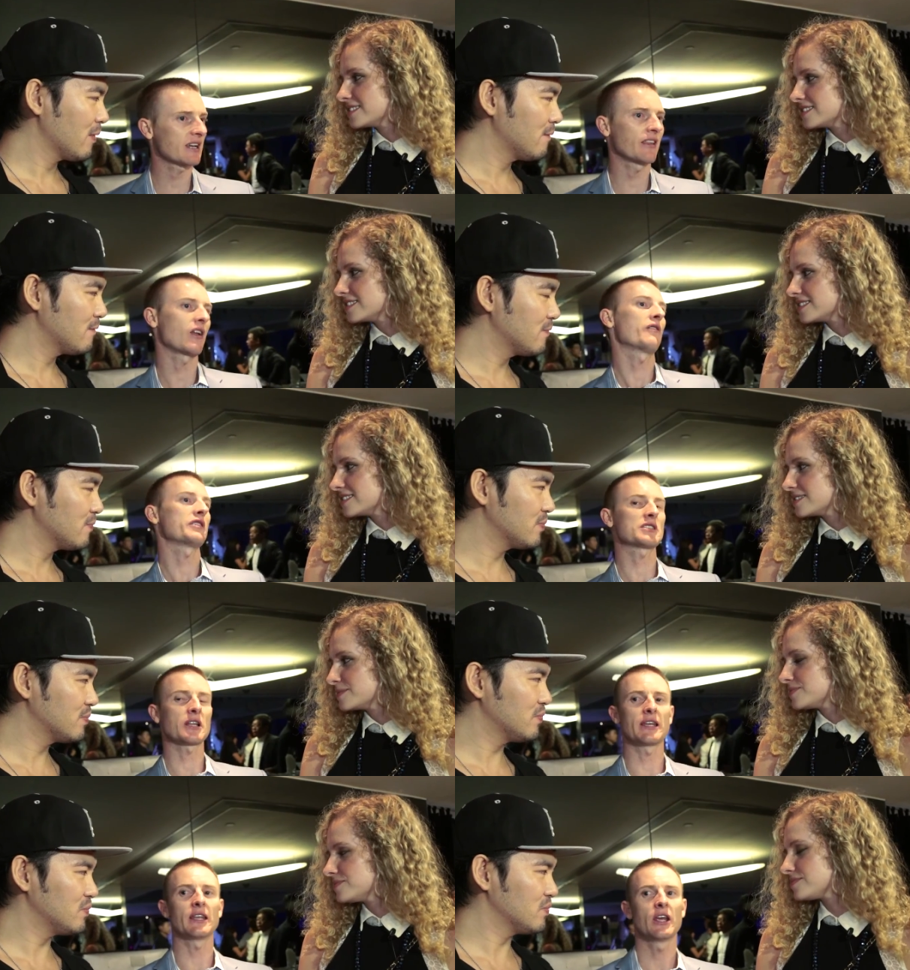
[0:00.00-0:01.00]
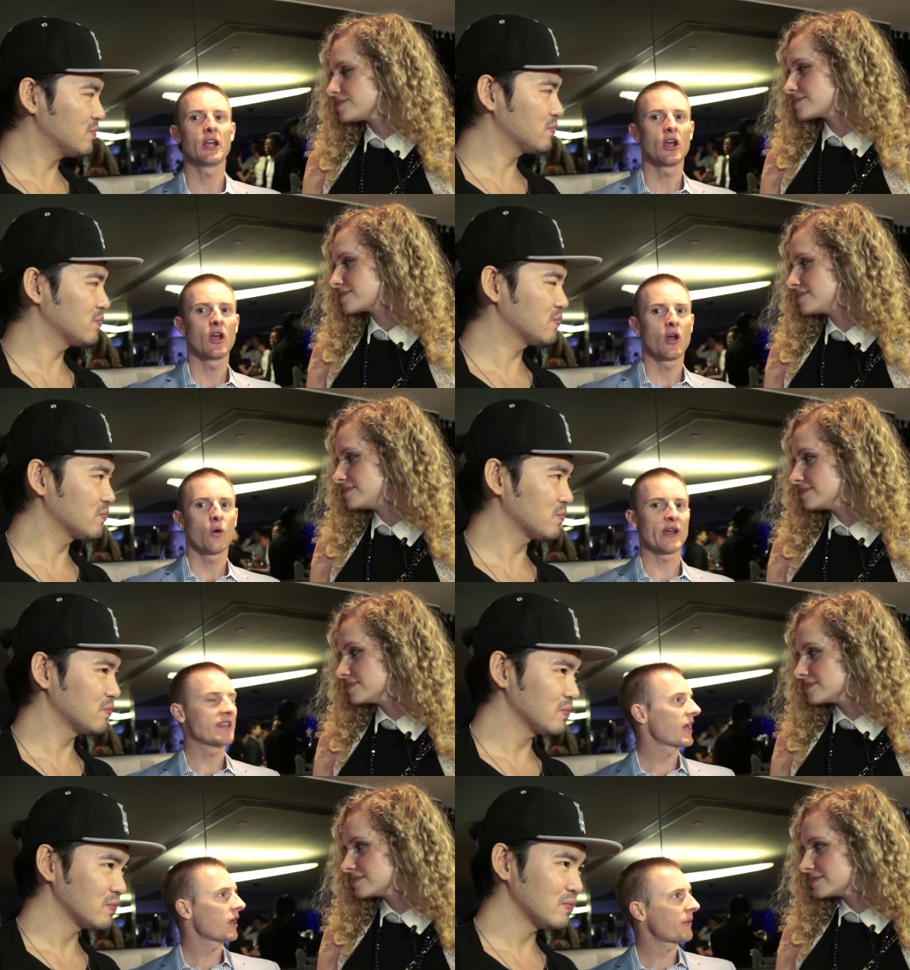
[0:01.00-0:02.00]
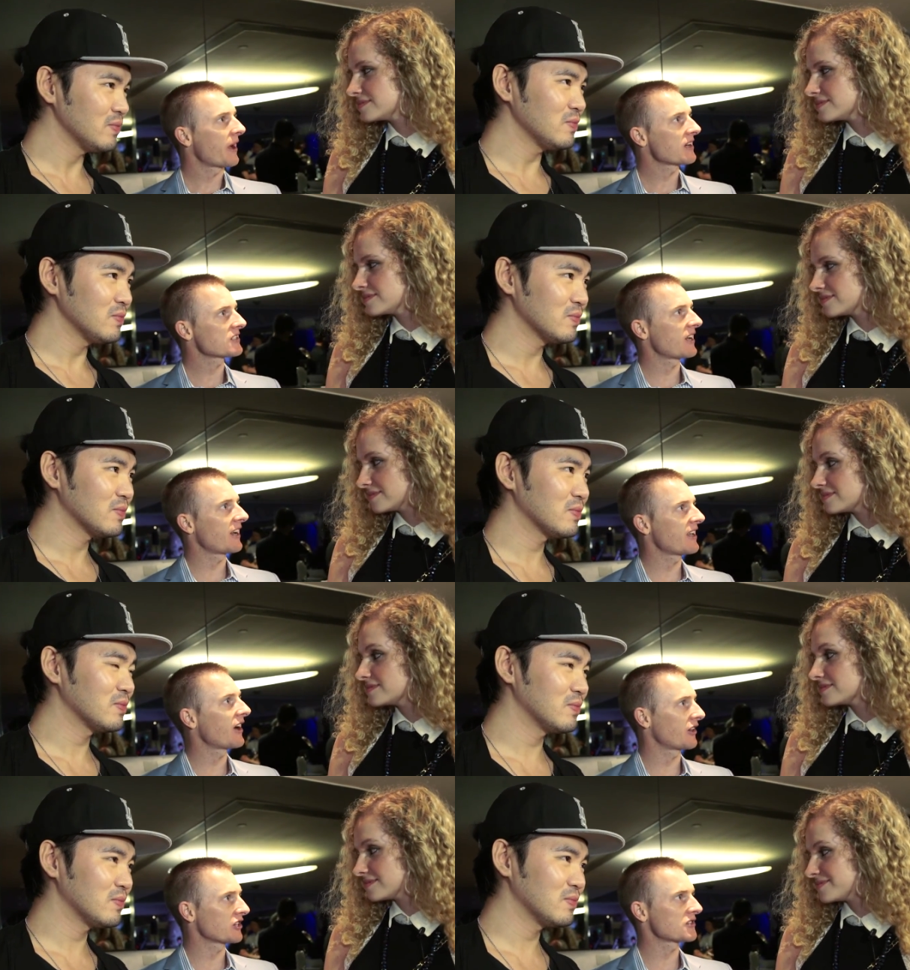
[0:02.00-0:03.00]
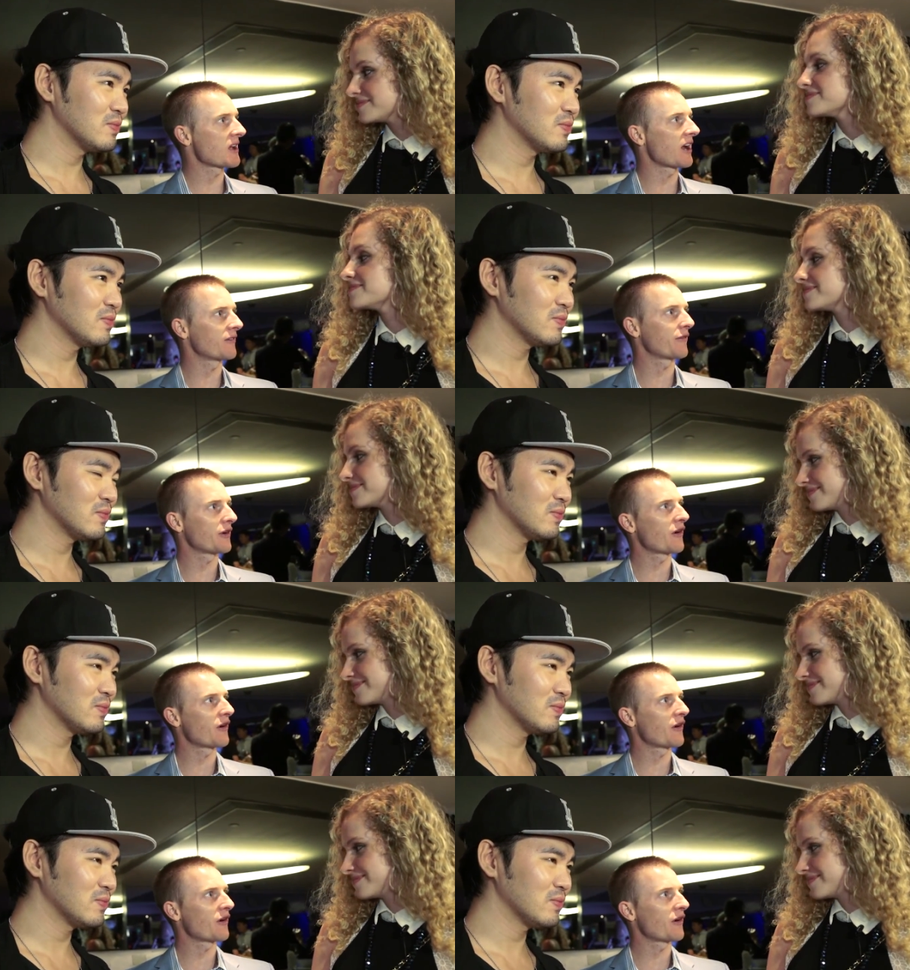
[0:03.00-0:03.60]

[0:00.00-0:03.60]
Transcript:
Speaker 1: and then obviously we gallop past there to go to the start of every